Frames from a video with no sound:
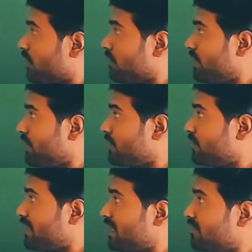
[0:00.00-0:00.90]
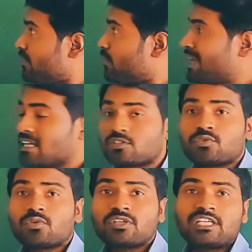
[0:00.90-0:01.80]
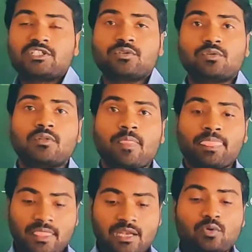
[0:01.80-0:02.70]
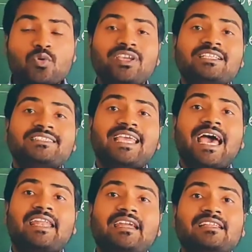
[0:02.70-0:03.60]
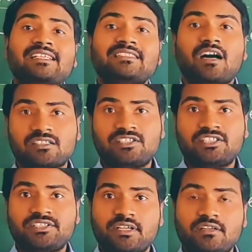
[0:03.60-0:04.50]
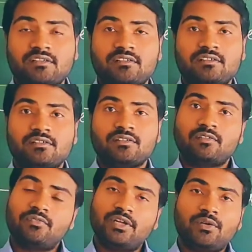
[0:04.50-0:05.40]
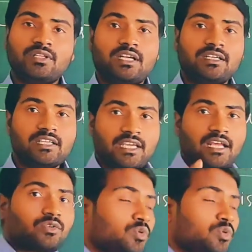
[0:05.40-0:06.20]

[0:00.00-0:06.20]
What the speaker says: where to where? From lungs to tissue. Then who is carrying this oxygen? We know that here two